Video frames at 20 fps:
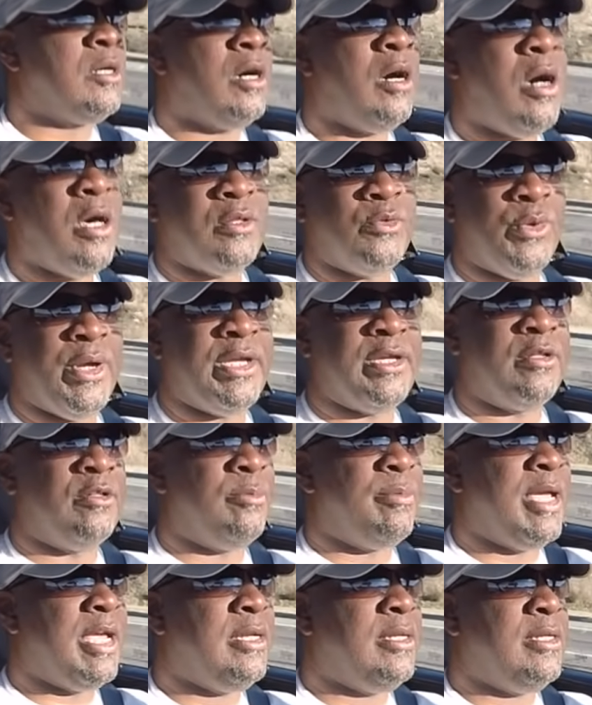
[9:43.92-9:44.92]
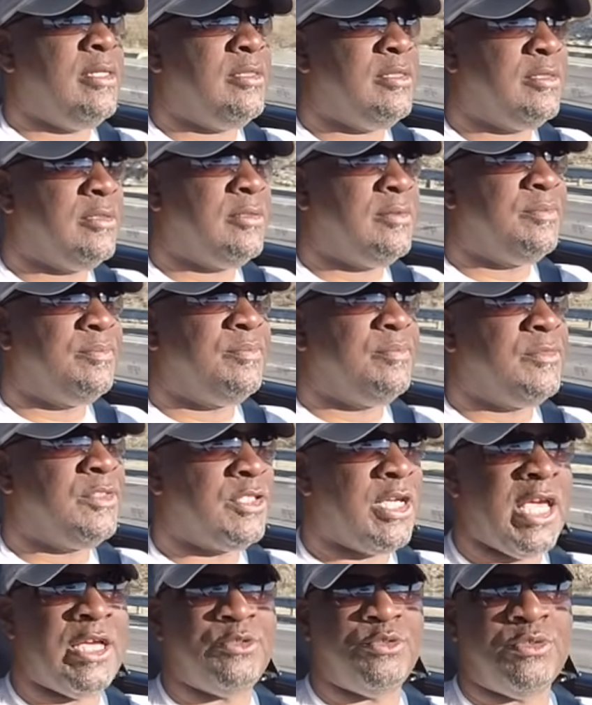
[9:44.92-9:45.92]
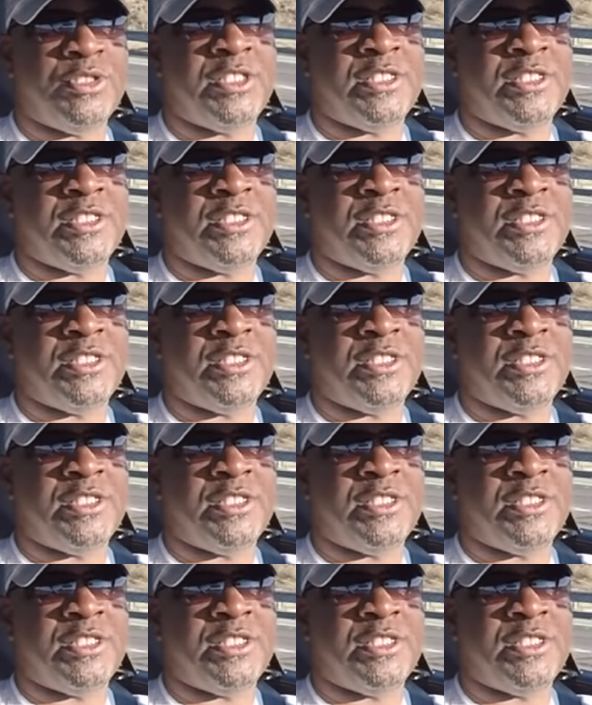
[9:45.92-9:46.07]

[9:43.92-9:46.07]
All the regular maintenance, scheduled